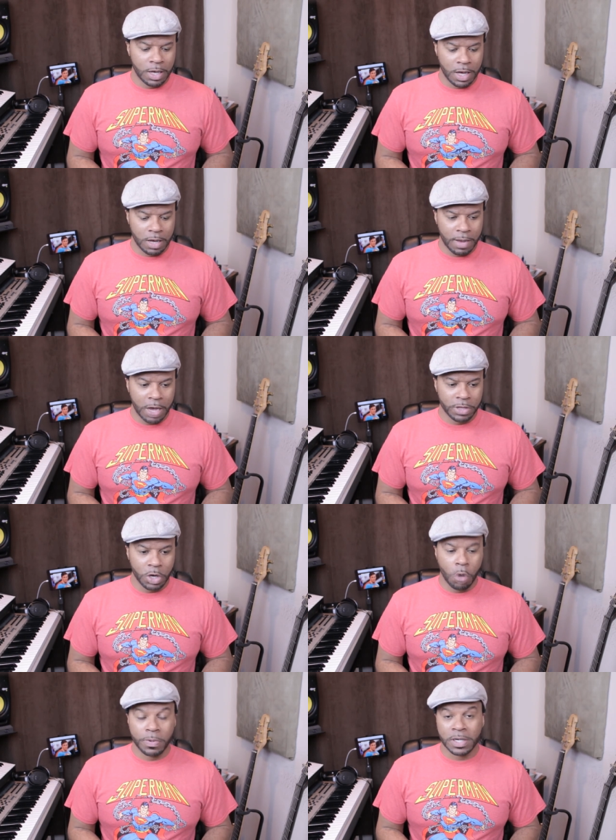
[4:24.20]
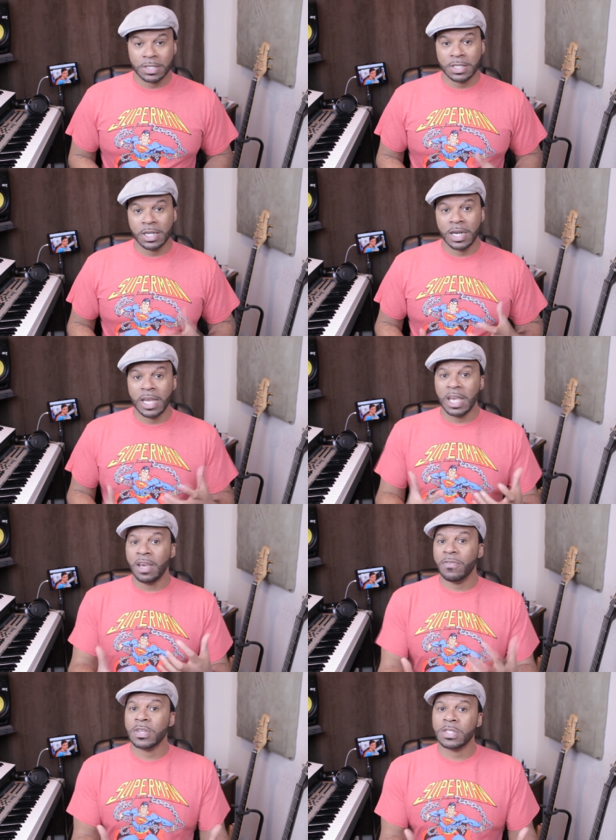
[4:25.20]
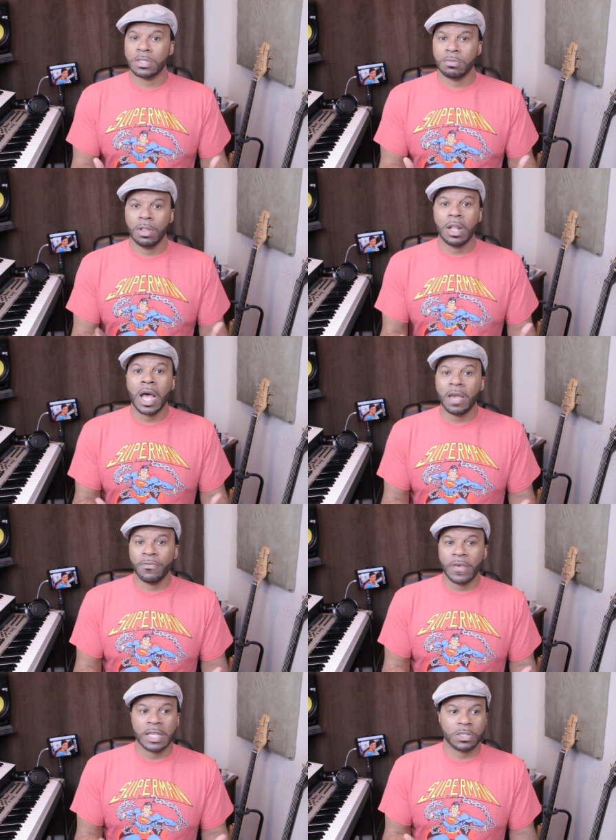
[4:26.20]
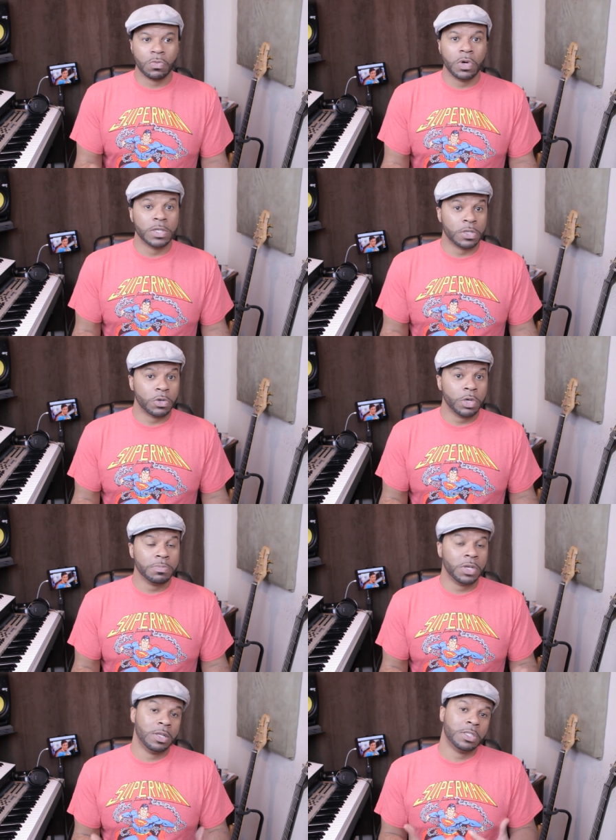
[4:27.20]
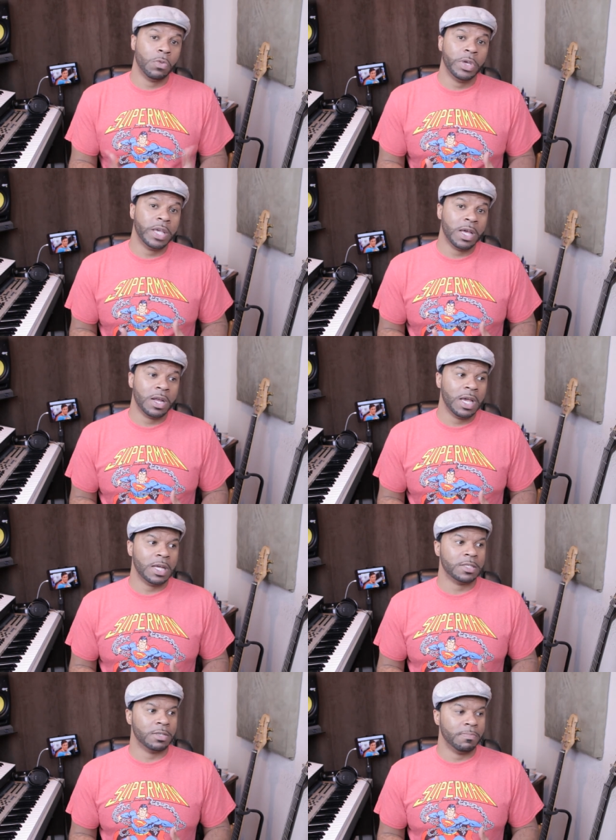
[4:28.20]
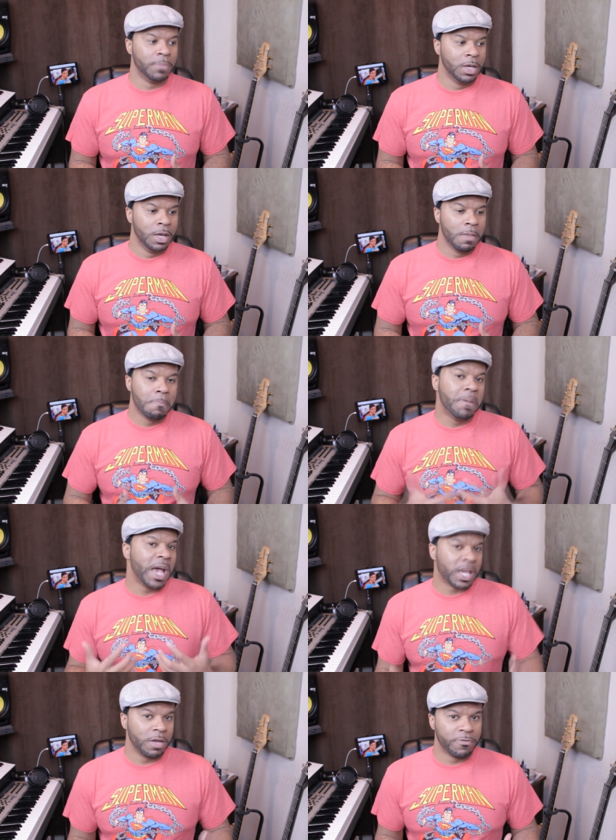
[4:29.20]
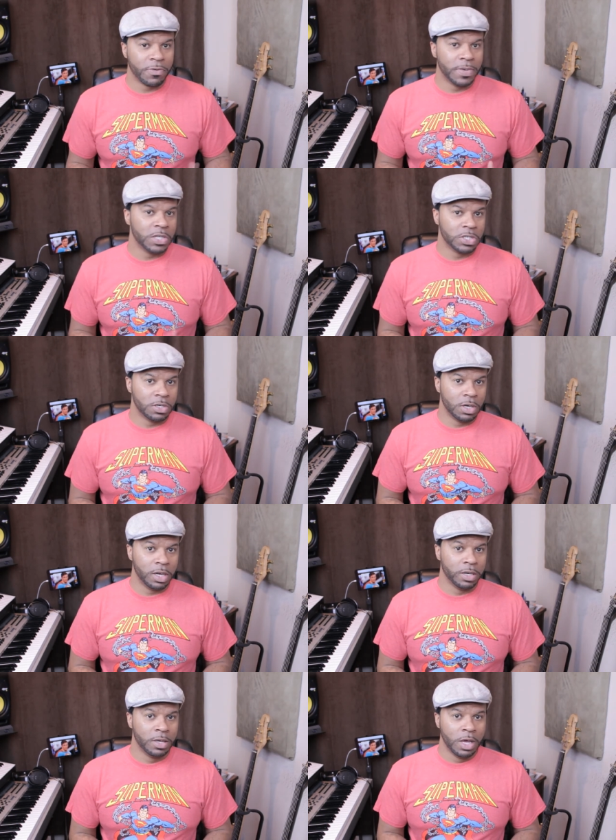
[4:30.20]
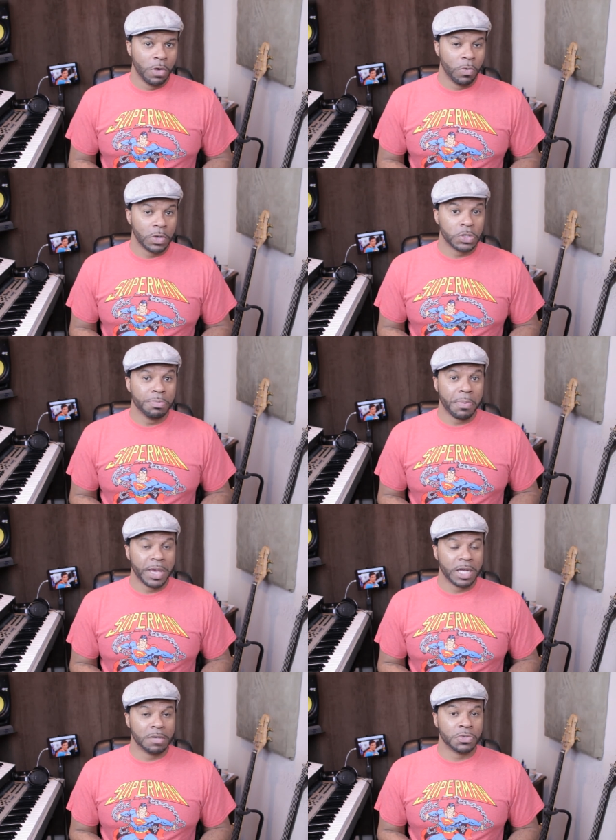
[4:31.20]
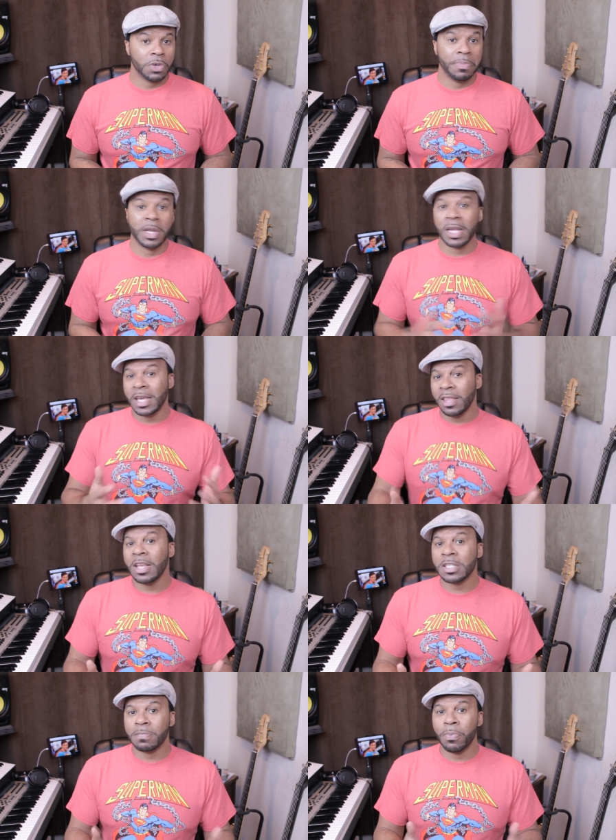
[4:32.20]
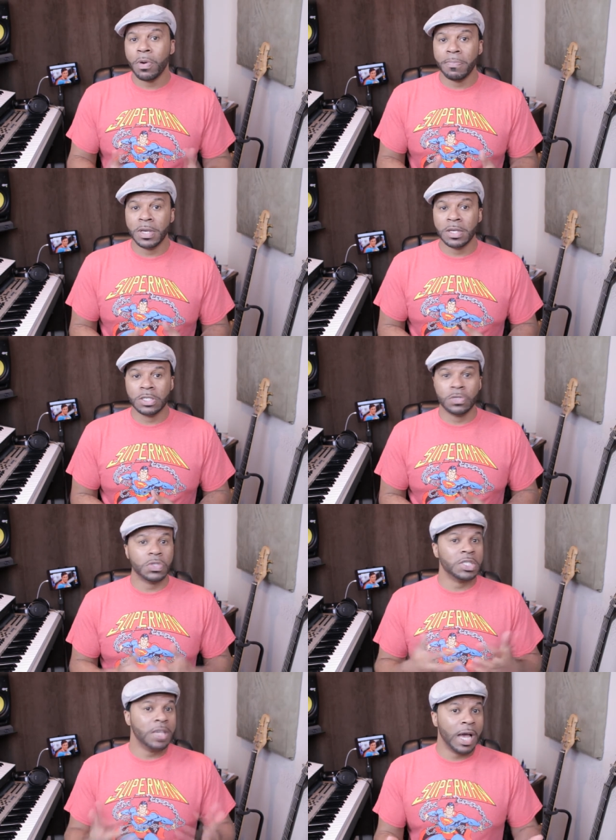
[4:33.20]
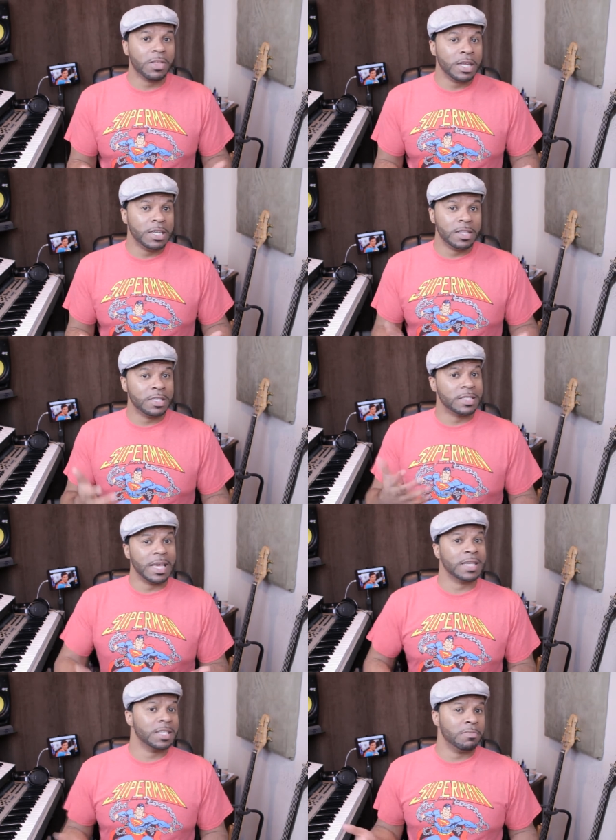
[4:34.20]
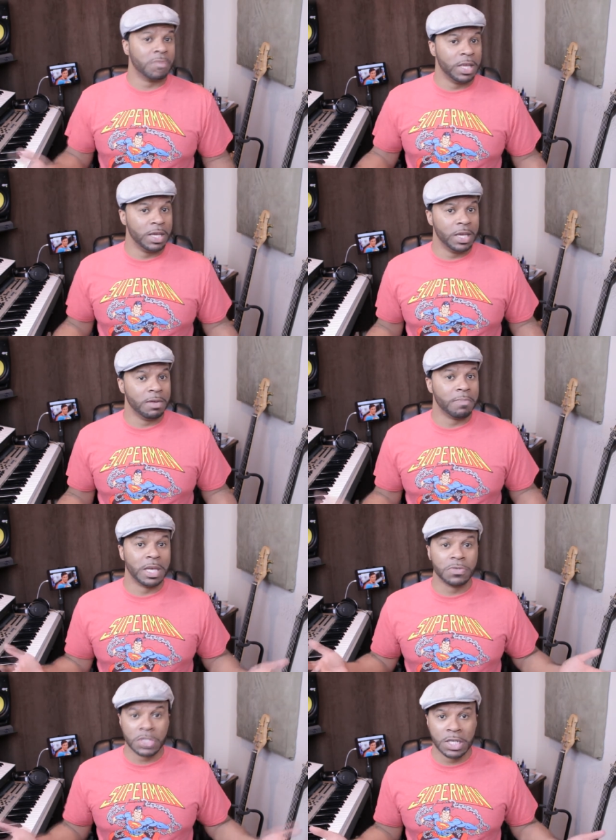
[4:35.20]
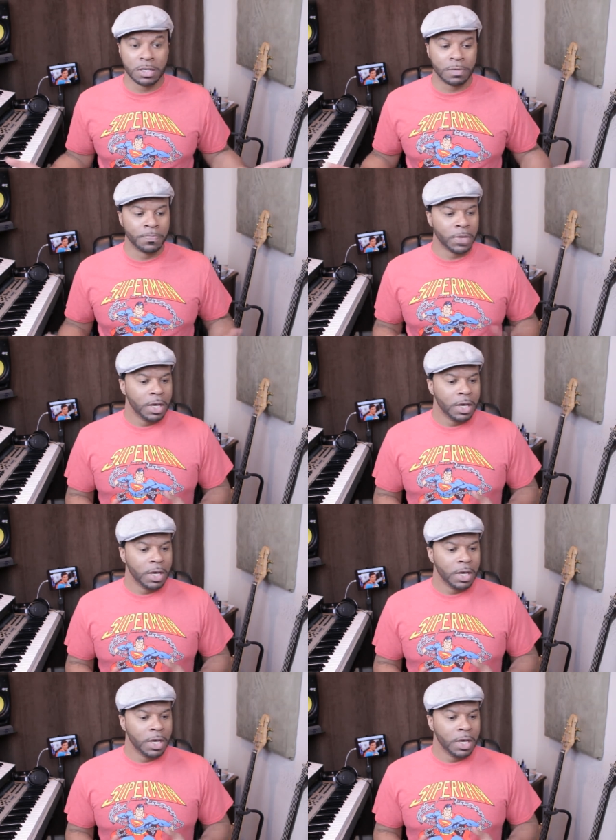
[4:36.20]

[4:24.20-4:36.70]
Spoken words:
how they opened the scene, and they gave us life as it was on Krypton. So we kind of had some back information on where Superman comes from. And again, that's important because you'll see how they did the exact same thing in Man of Steel.